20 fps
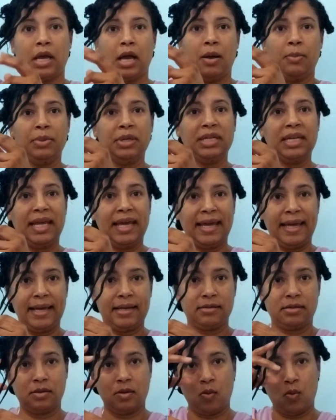I'm going to
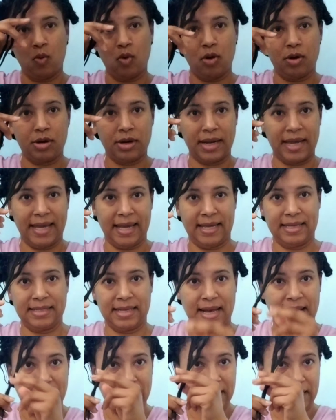add some water as
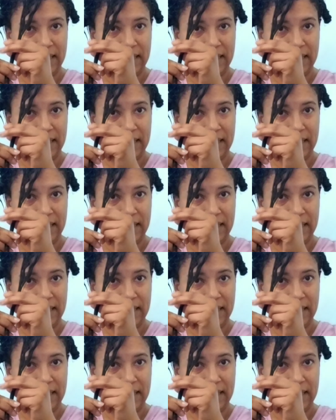I